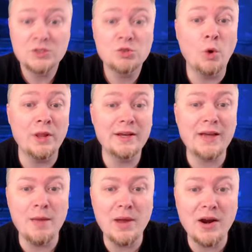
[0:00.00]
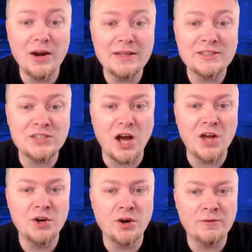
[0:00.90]
When the Chimera is
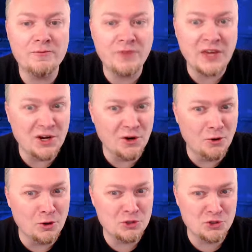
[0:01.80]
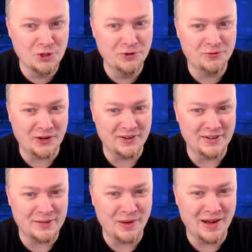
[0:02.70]
under a fear or true fear
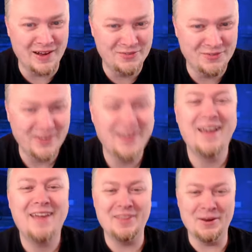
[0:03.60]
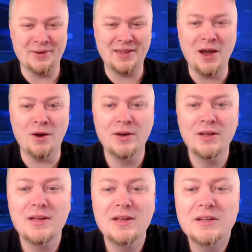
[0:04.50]
debuff, there we go.
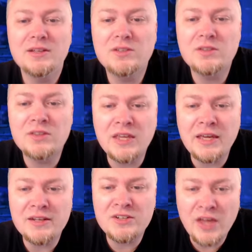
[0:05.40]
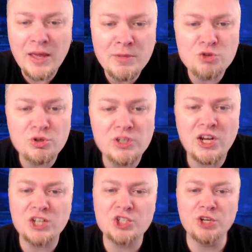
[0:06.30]
The damage
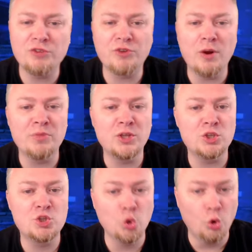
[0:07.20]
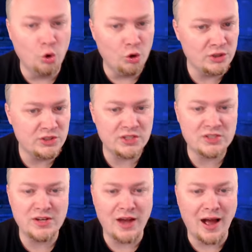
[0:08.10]
reduction from the duel
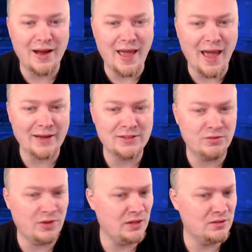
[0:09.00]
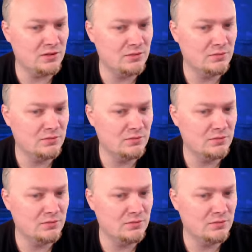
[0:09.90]
does not activate.